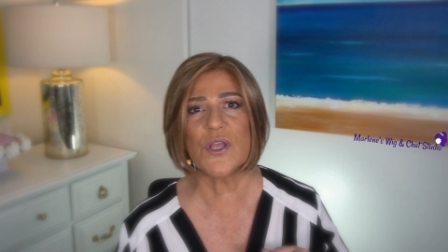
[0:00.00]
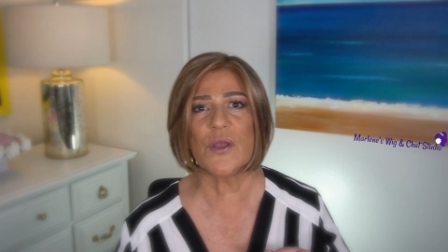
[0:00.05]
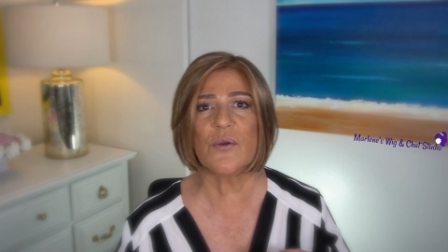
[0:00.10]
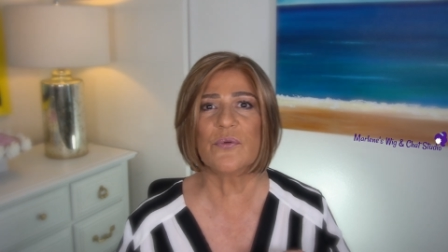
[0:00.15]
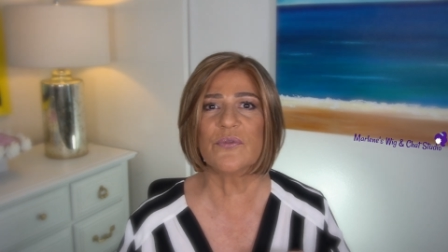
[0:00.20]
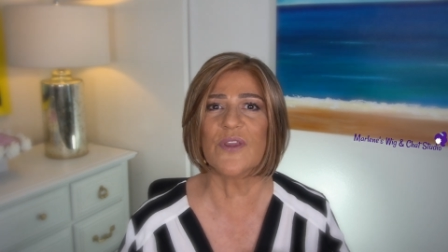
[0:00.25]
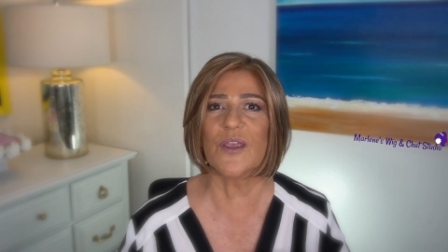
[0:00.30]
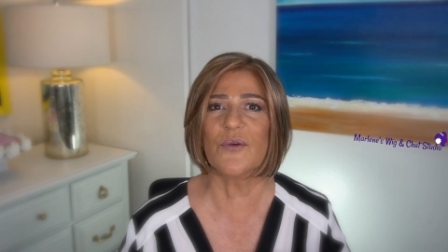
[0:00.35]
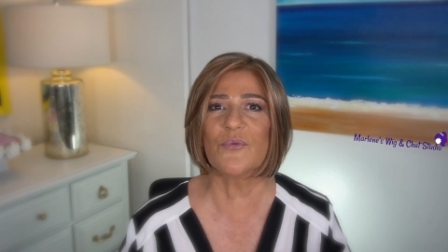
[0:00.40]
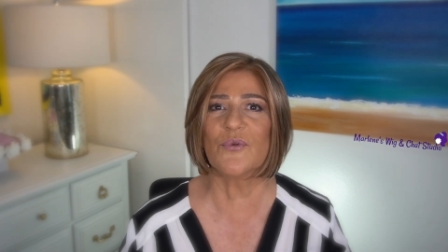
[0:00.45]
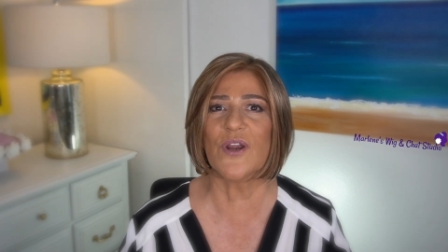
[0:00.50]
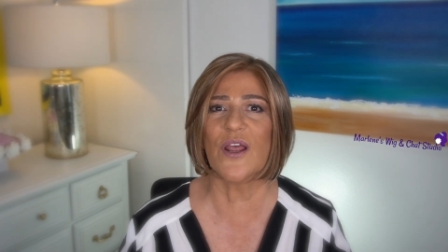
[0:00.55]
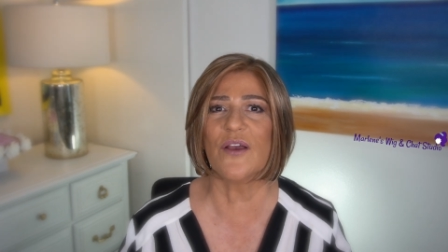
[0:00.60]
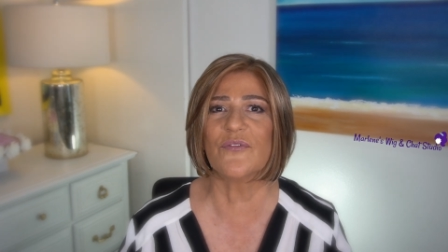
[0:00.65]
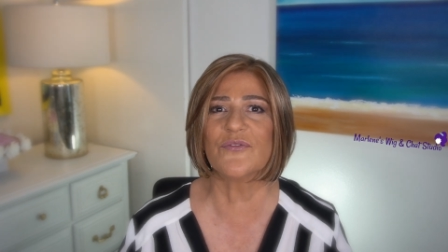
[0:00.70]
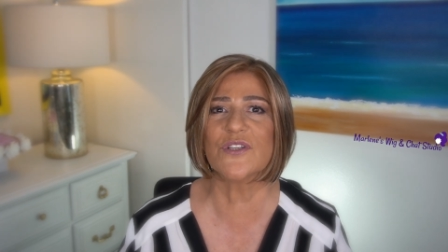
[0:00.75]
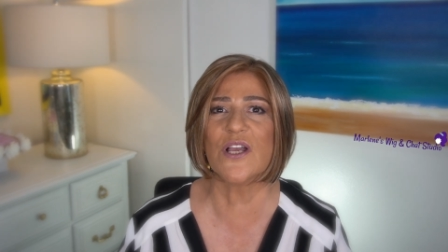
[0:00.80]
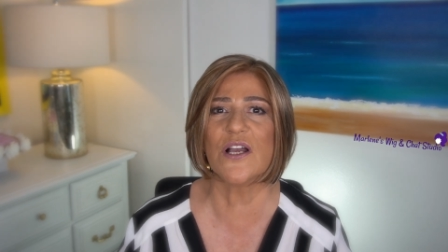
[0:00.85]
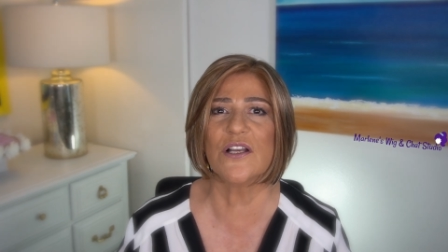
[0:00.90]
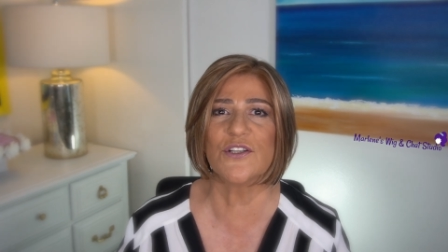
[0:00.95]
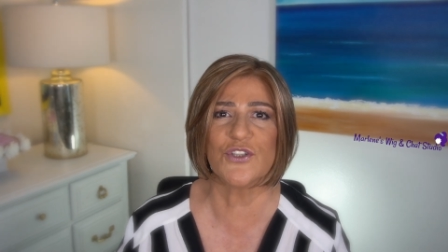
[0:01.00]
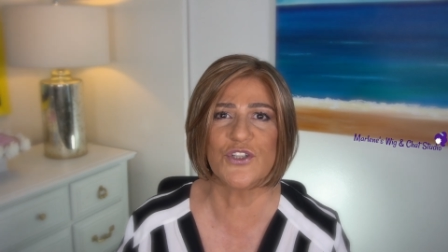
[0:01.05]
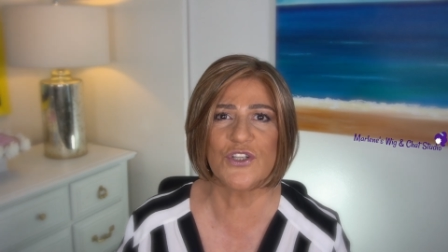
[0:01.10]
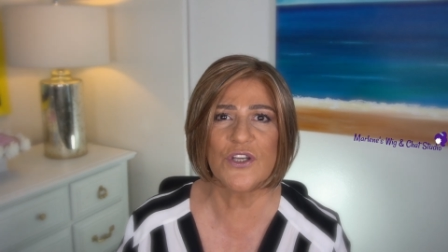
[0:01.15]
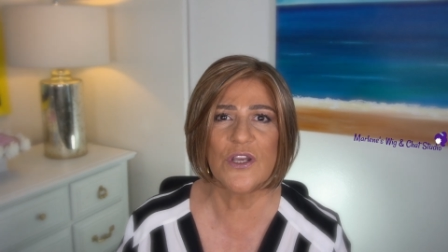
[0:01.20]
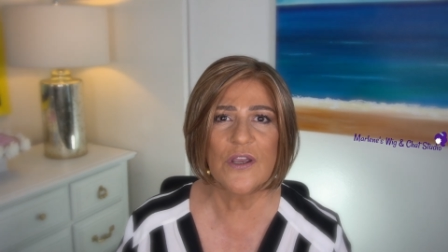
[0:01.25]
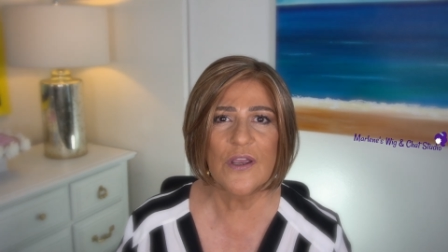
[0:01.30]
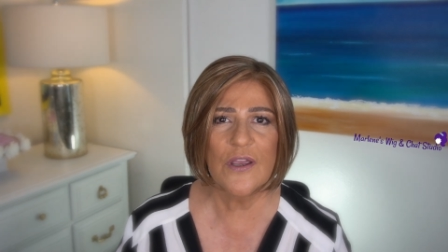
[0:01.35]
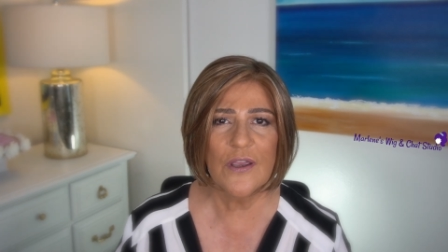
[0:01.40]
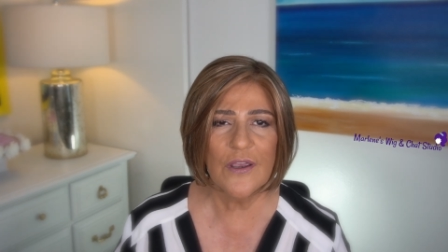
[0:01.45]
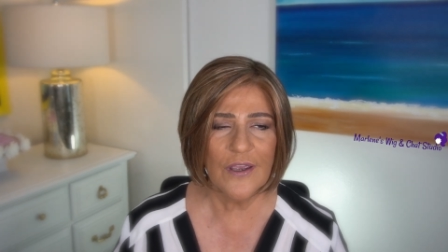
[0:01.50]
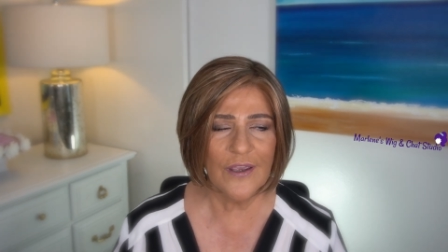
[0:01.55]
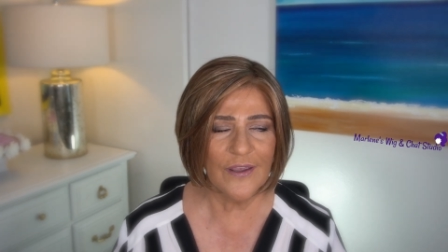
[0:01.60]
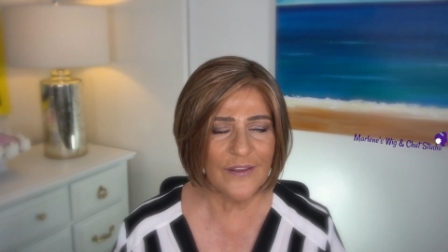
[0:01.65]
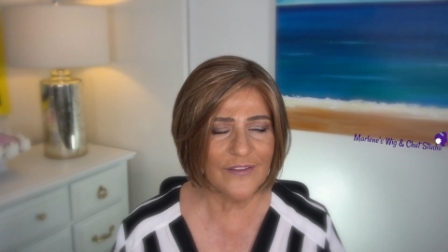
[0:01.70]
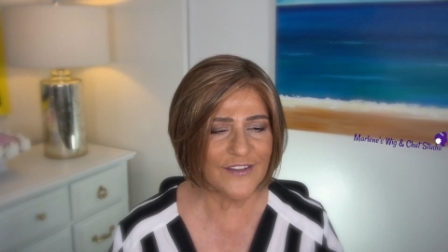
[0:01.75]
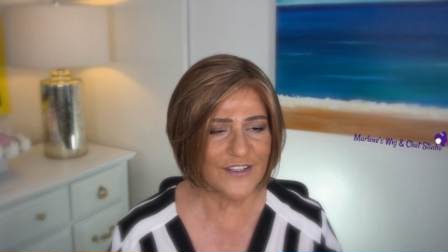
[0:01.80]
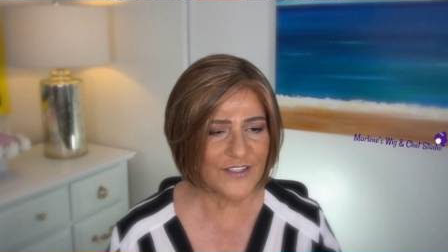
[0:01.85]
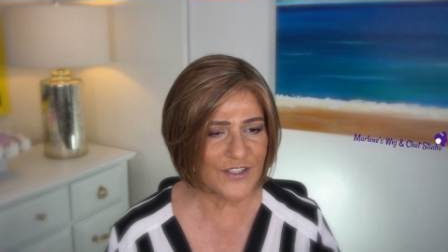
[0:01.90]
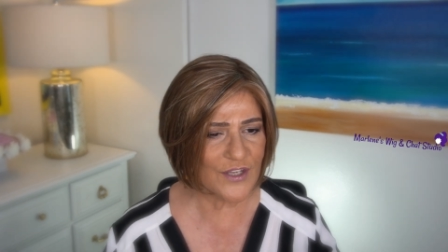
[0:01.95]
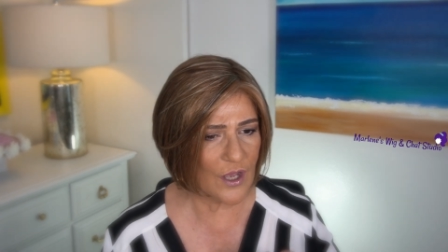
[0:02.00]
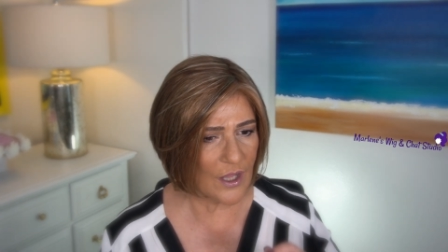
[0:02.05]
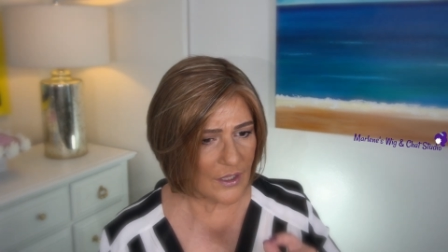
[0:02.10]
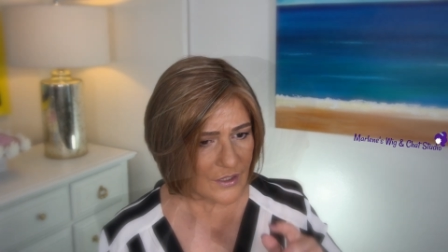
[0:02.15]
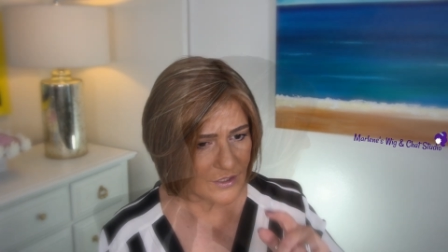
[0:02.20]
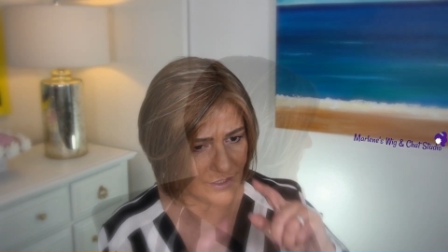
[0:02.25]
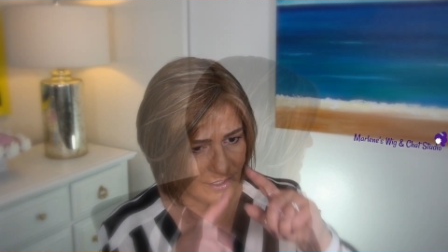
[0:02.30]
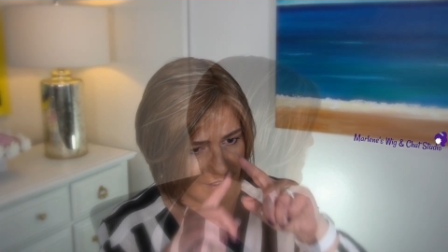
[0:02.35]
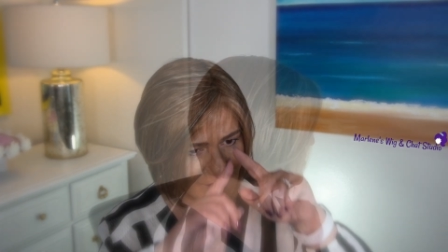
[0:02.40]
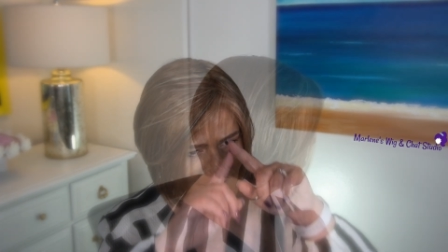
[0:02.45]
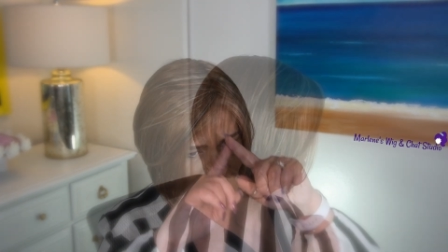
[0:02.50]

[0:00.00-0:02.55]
that they would have touch in this color.